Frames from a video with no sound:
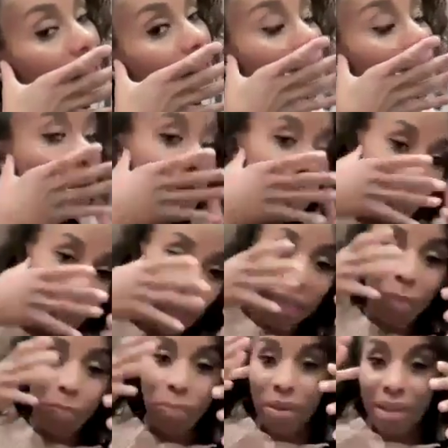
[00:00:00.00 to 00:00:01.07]
the thumbs, we're
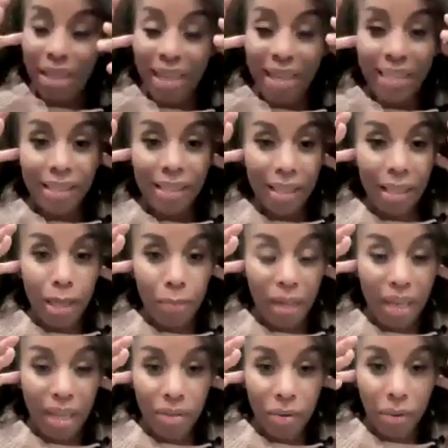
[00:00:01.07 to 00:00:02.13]
gonna place them
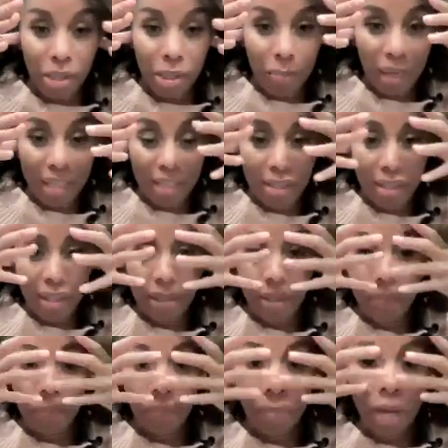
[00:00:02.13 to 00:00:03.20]
in those
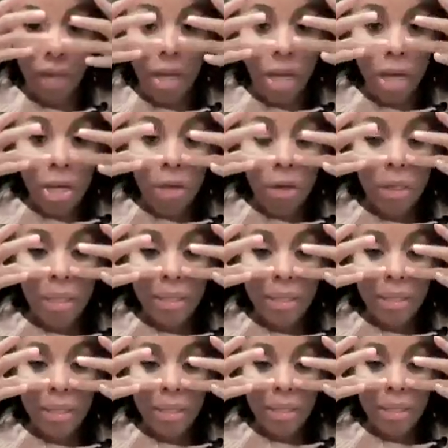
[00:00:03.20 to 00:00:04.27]
spaces. You're gonna
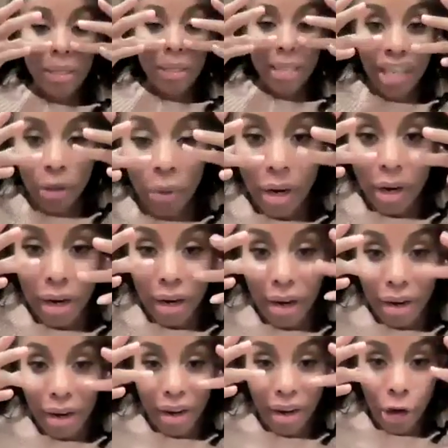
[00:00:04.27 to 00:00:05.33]
take
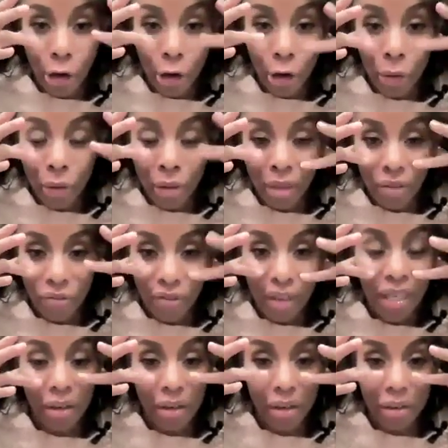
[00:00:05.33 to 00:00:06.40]
your
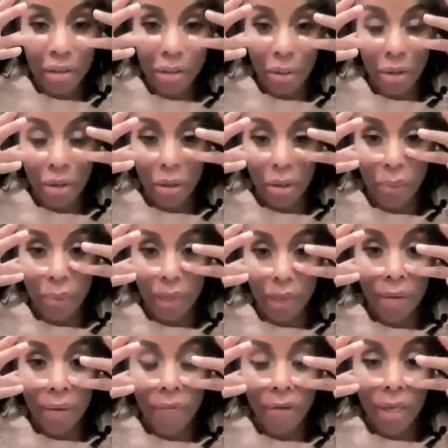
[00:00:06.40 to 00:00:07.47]
earth fingers or your
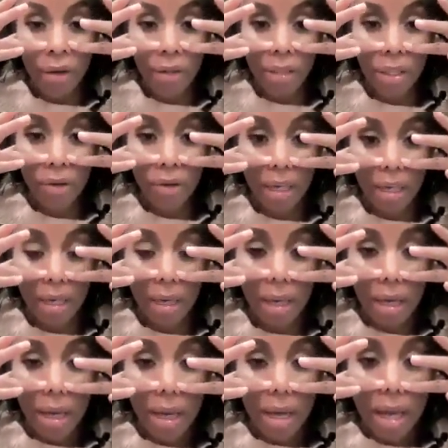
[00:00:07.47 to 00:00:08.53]
ring fingers, and you're
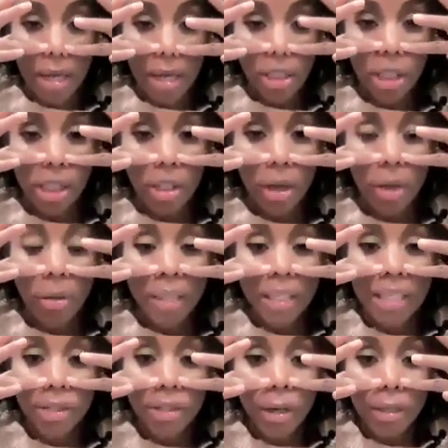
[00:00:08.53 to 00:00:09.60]
gonna
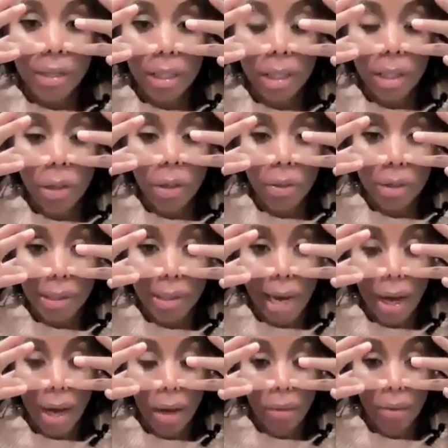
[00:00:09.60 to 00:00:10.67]
slowly start to close
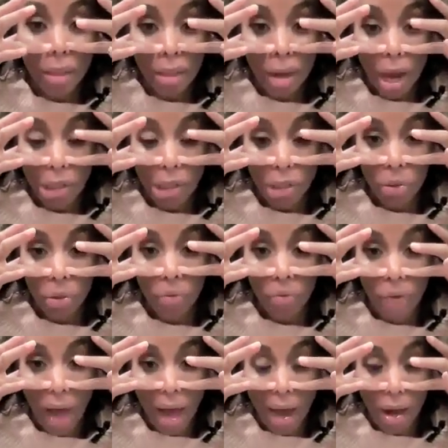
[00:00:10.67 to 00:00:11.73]
down the
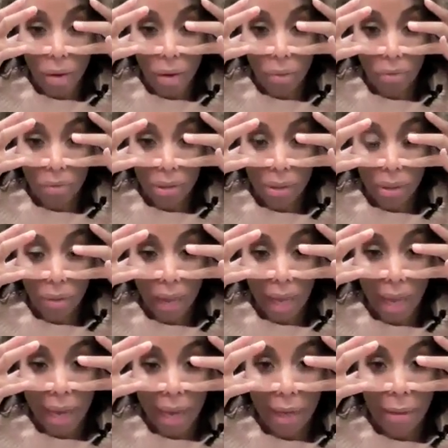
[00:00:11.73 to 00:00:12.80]
nostril valves,
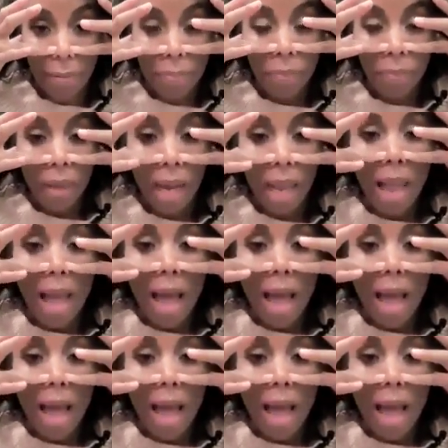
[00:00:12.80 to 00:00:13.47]
okay?